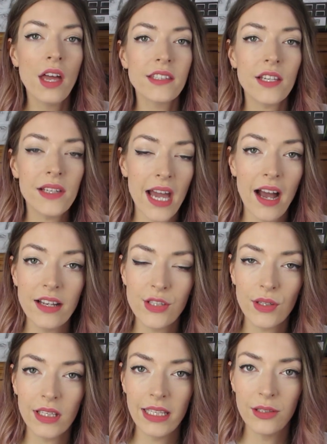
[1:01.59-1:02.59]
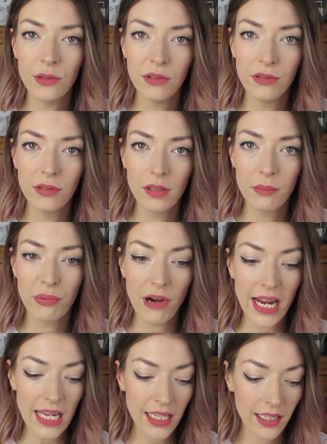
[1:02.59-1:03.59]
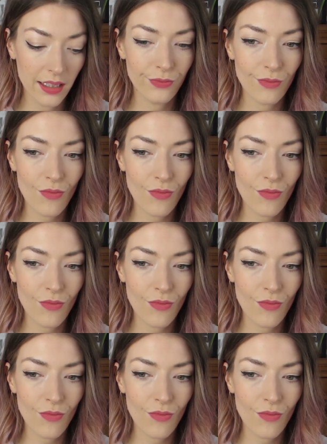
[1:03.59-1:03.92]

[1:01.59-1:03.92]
So yeah, I took a little break,